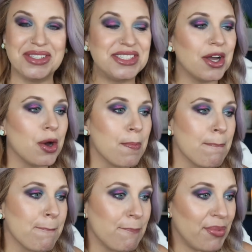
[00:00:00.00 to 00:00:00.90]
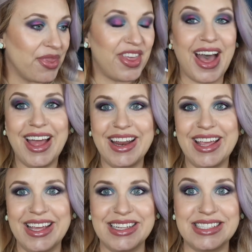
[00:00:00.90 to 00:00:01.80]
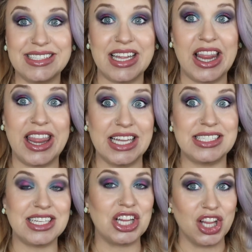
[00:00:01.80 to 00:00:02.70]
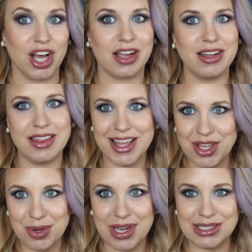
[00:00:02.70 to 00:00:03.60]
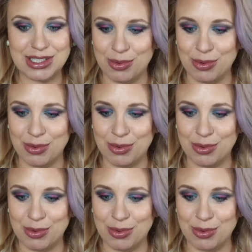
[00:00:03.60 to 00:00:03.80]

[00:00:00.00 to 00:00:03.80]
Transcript: So that is this look. Thank you guys so